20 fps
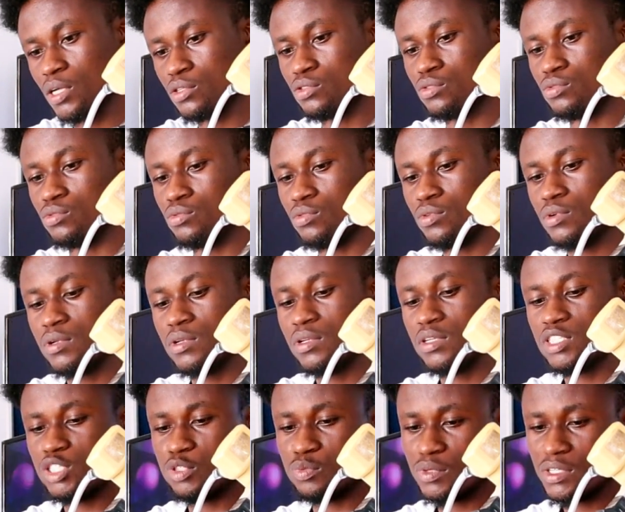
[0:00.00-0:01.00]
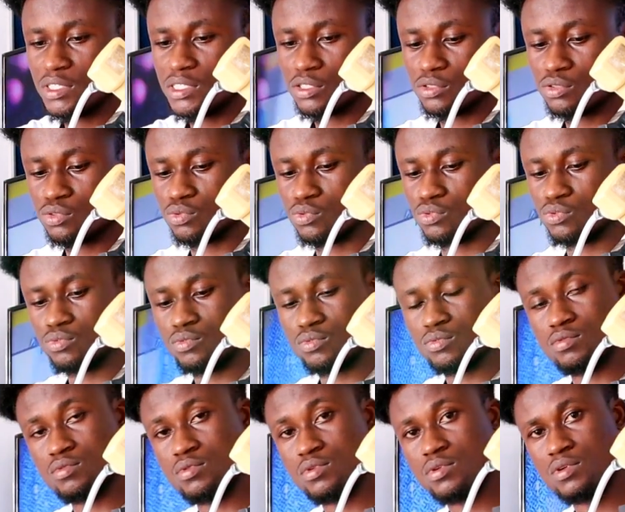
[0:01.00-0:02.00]
are to split it to
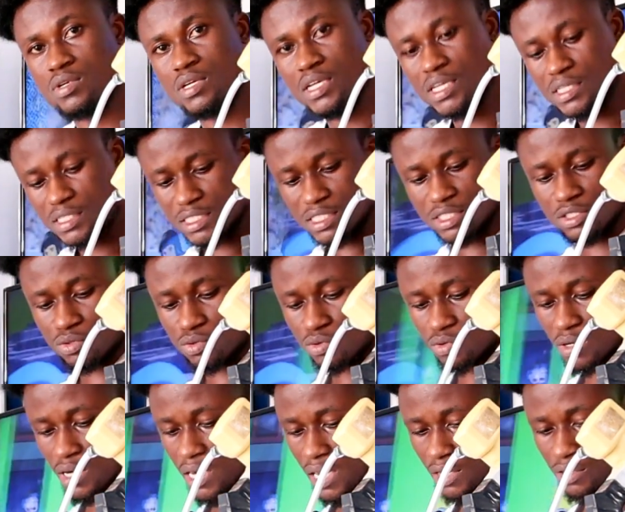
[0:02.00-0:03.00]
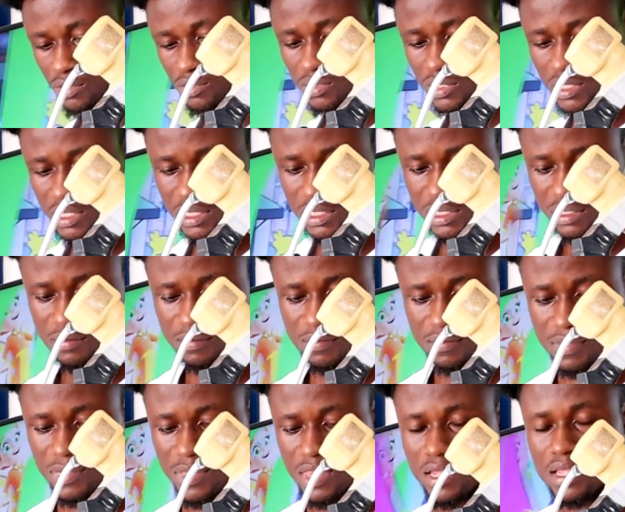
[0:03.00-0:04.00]
each decoder, you need
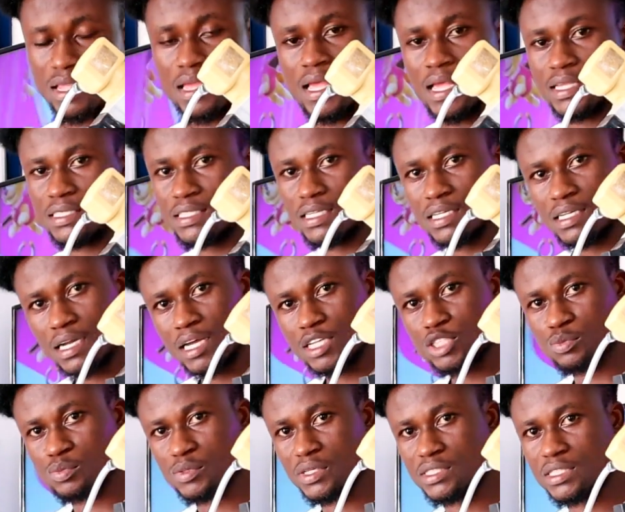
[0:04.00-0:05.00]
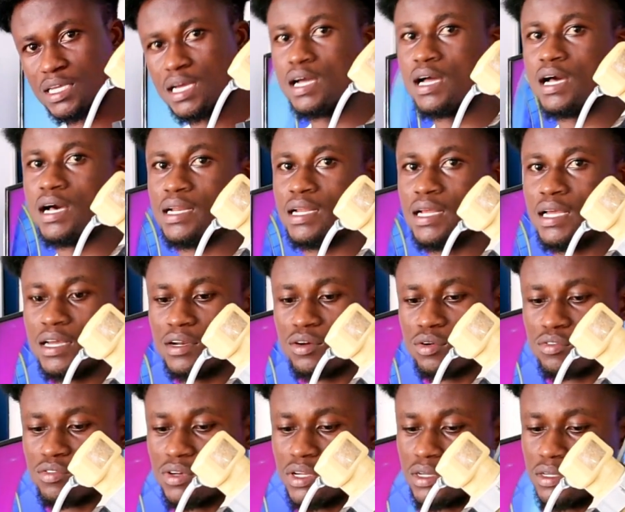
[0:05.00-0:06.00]
a signal splitter at the end
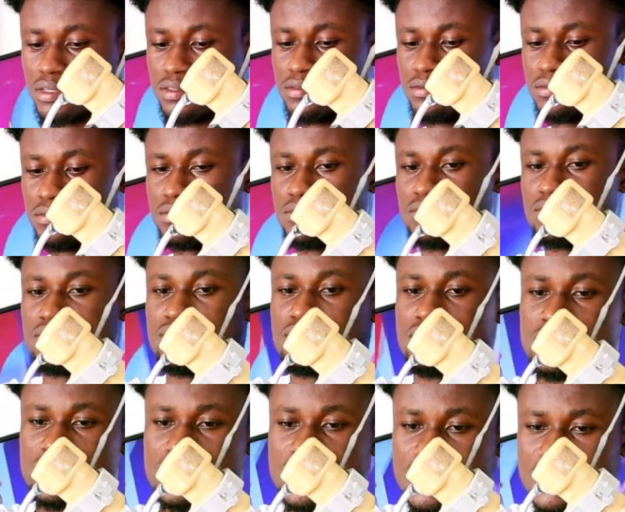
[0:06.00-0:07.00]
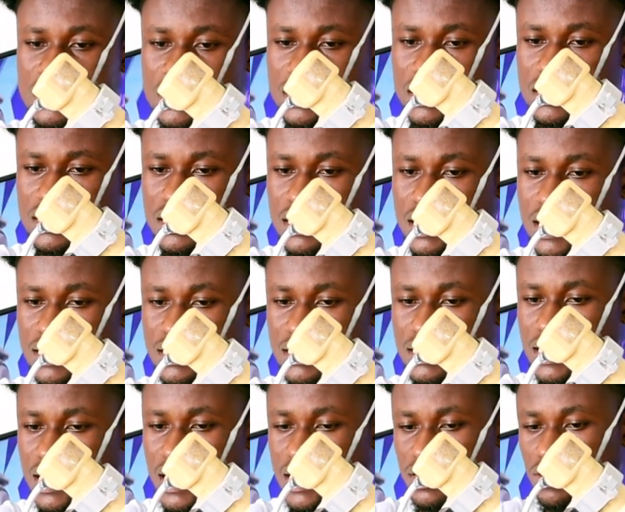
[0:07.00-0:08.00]
of the satellite
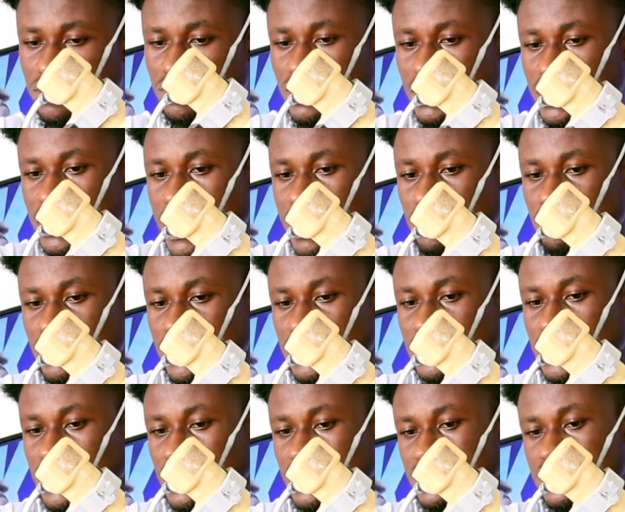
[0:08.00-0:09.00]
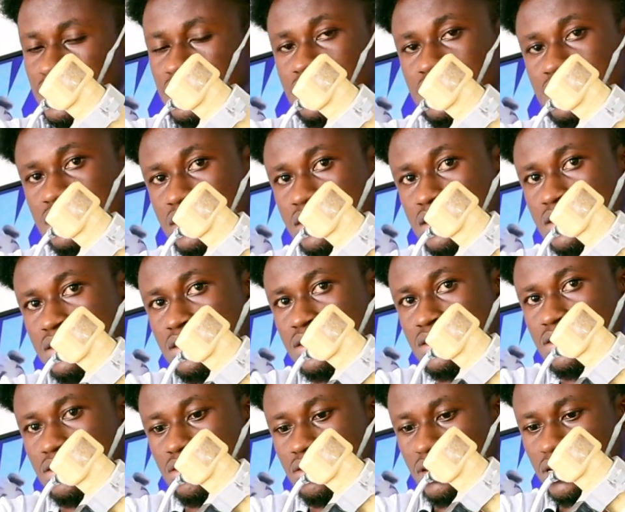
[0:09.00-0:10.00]
side of the diplacer.
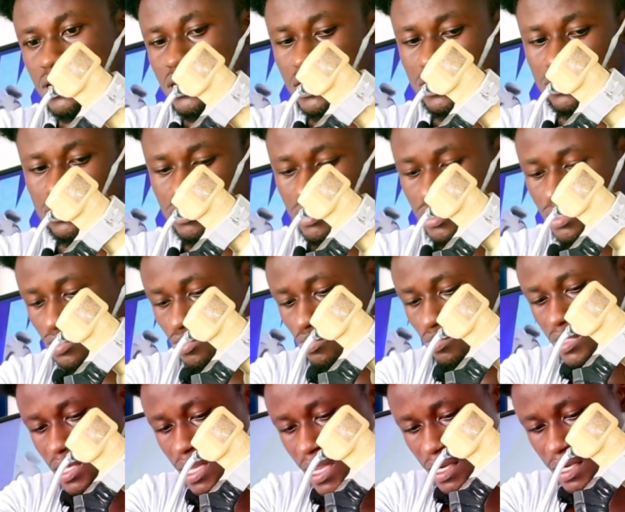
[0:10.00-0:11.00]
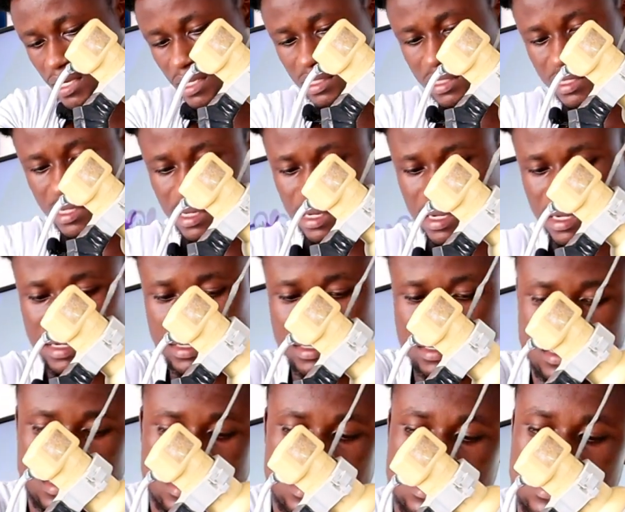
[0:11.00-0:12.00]
Okay, so it should be like this, and then
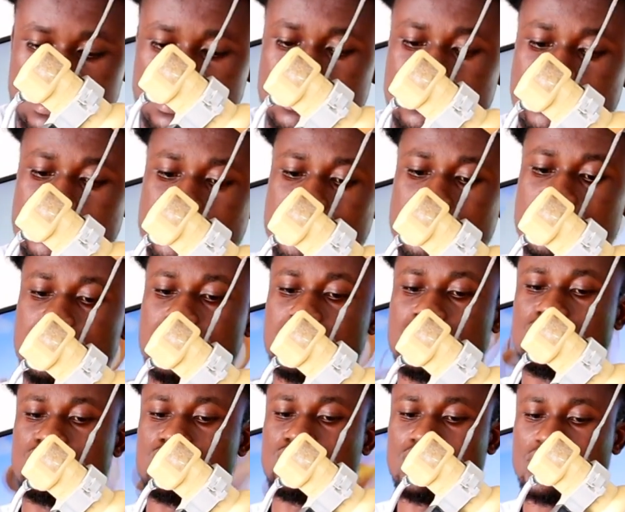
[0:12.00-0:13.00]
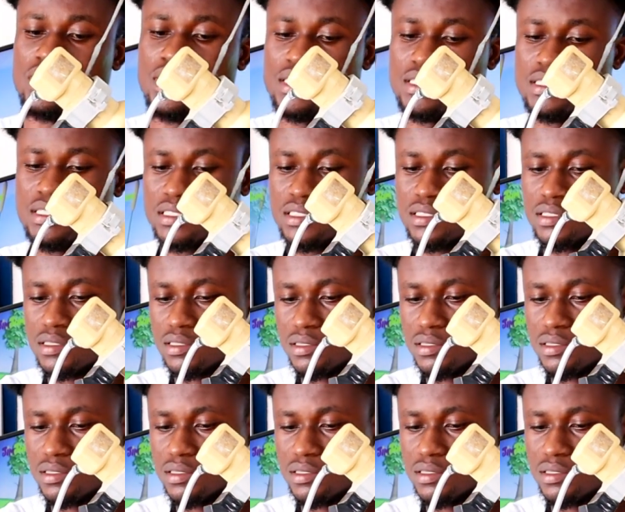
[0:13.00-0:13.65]
you connect